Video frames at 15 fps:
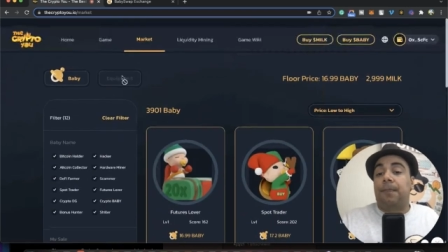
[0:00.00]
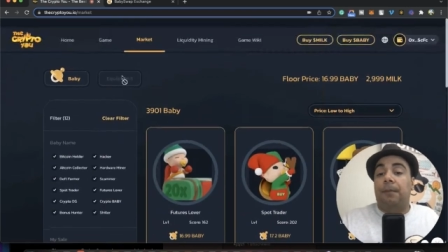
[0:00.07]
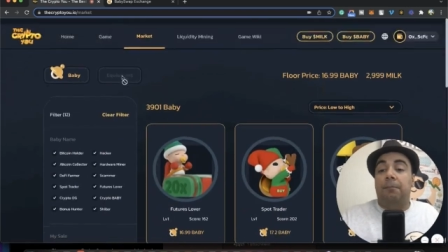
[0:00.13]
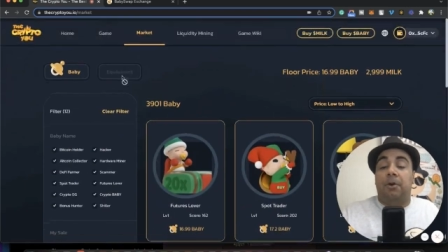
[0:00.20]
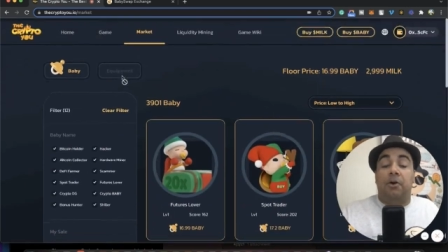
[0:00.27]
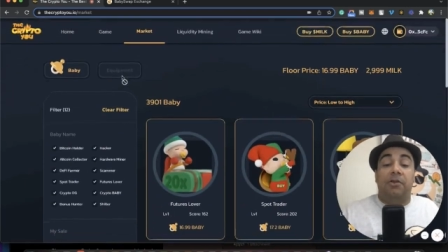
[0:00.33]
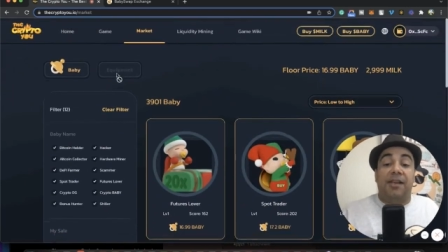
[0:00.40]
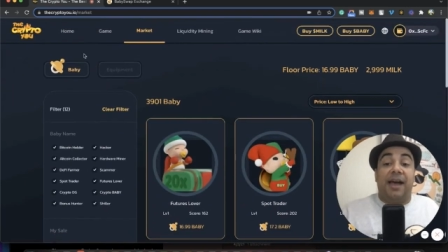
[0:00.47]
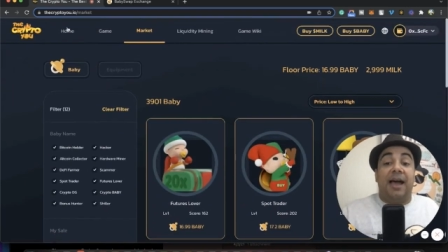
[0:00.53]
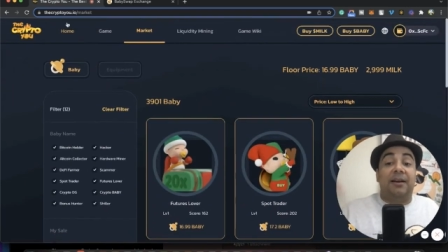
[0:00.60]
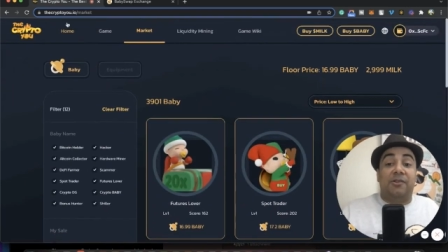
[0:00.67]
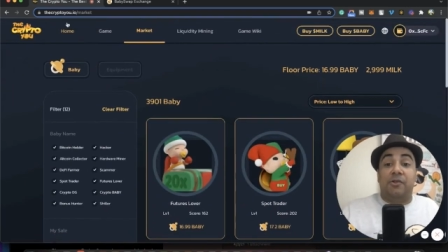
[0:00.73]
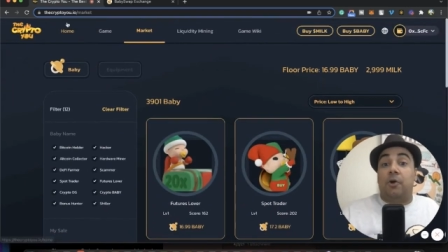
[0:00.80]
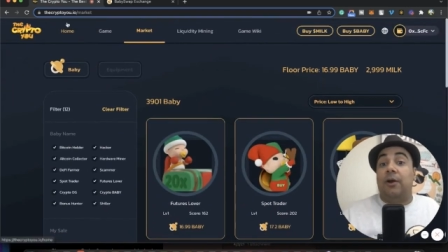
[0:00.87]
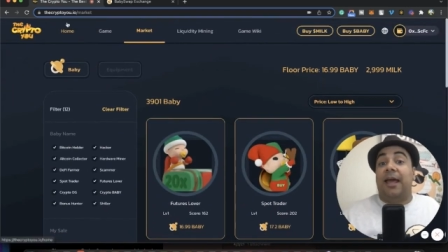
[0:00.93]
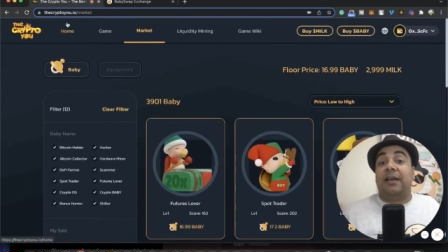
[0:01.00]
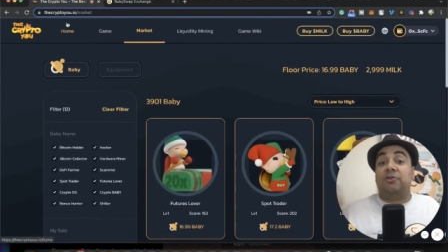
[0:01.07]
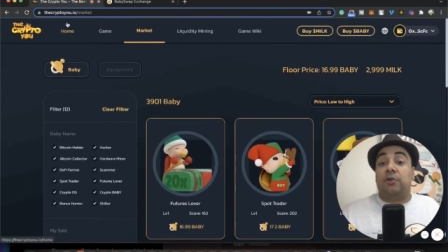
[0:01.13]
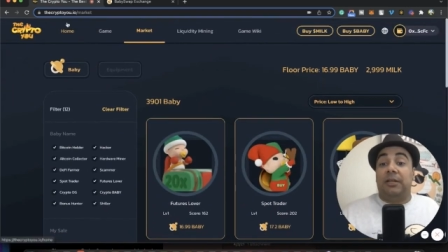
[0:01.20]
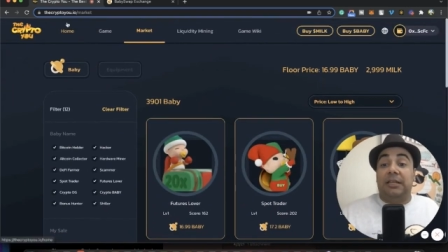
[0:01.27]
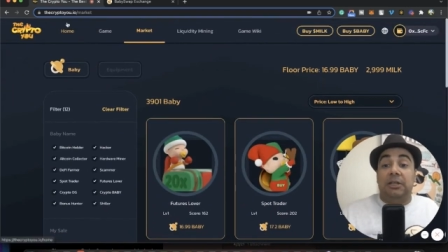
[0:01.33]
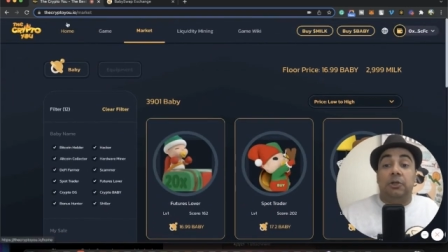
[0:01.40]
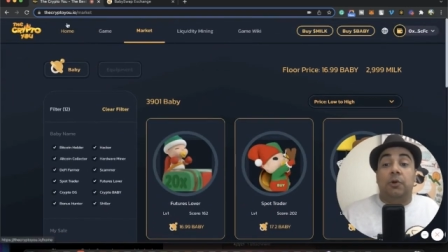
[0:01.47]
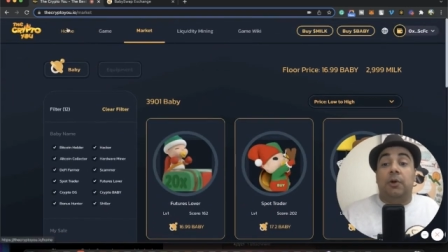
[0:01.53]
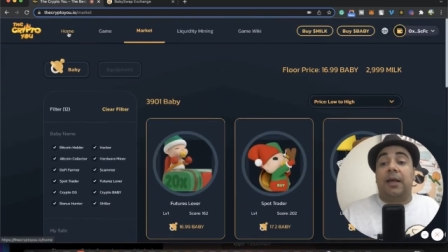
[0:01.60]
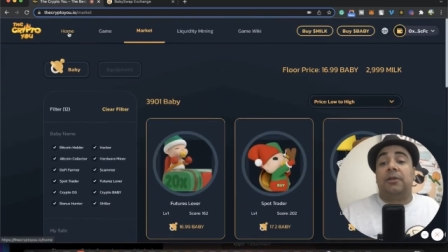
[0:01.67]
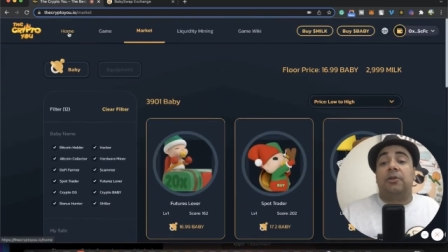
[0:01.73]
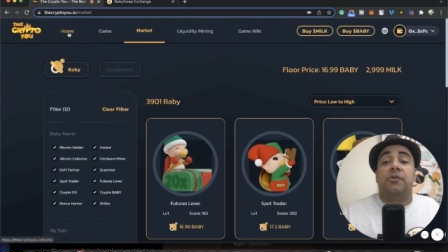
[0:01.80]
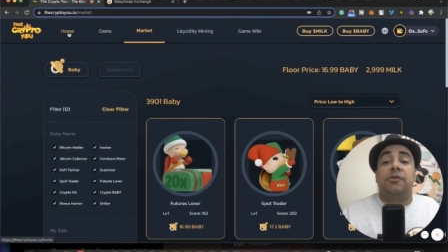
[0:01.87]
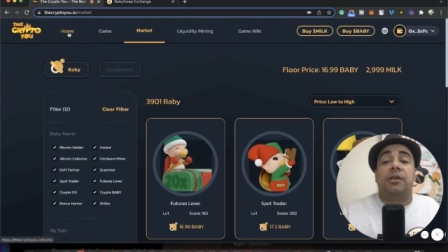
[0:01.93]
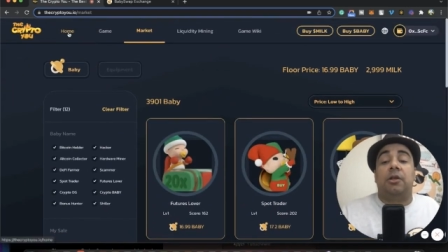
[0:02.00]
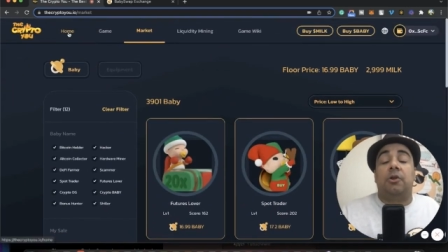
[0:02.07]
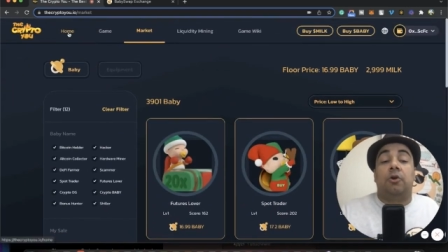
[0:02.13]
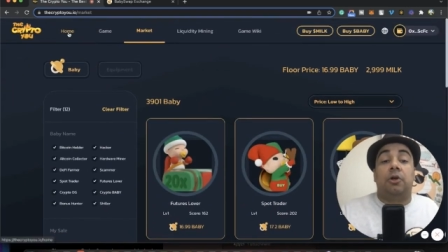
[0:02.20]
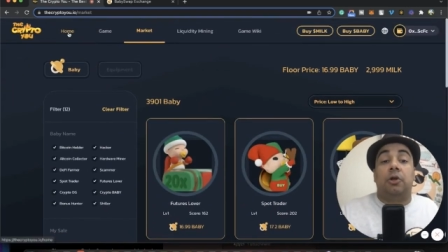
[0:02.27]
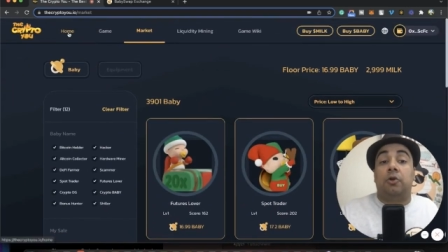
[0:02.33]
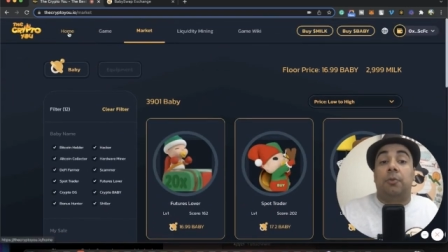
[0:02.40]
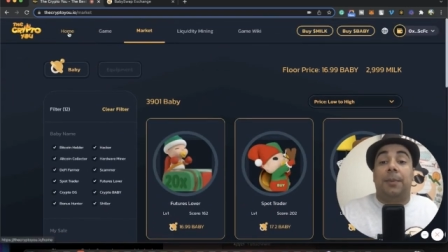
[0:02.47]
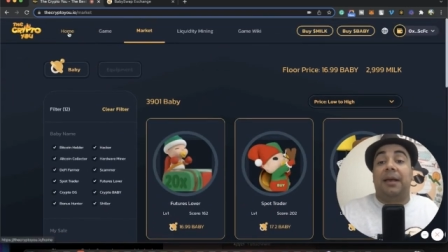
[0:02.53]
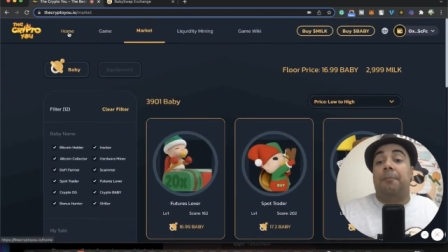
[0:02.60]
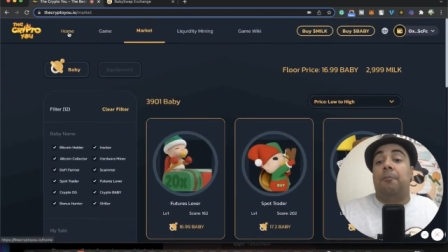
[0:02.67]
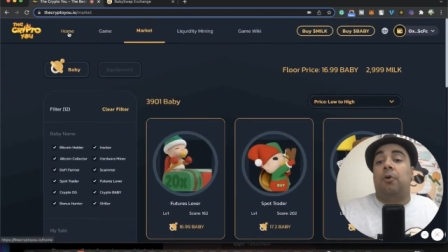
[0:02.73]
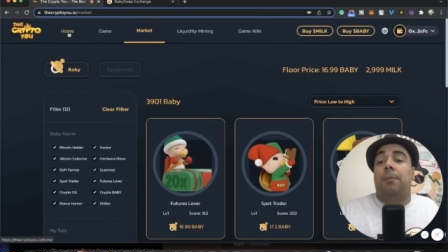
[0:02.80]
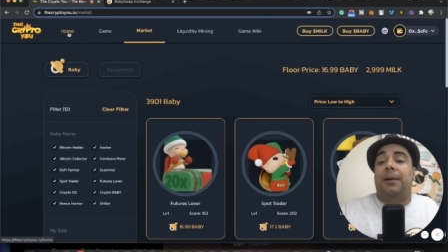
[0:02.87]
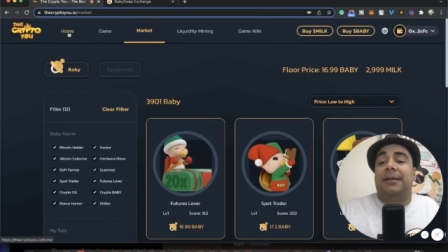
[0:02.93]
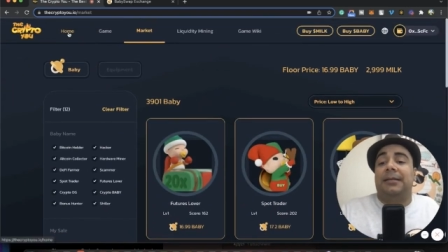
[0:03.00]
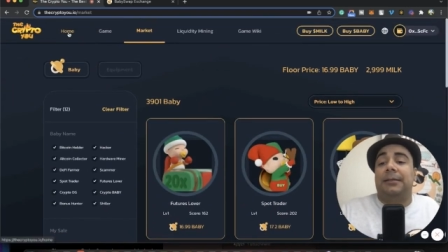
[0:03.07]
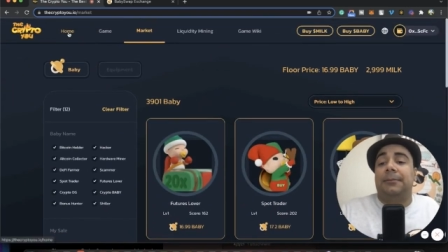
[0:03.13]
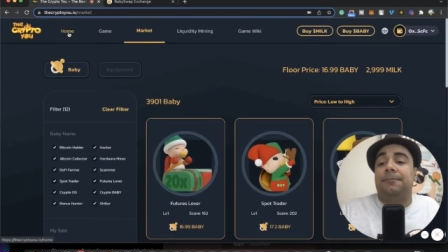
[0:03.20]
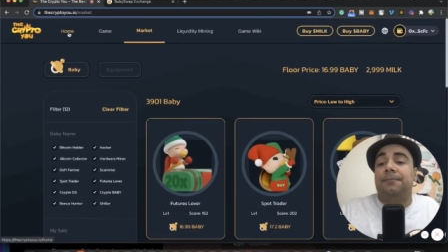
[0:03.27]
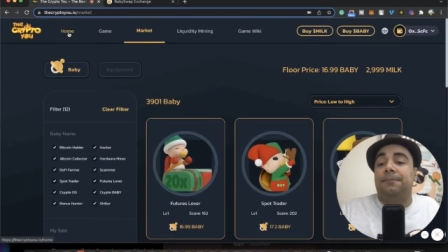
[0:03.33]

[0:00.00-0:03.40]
because the higher score actually you can use it in order to make more money.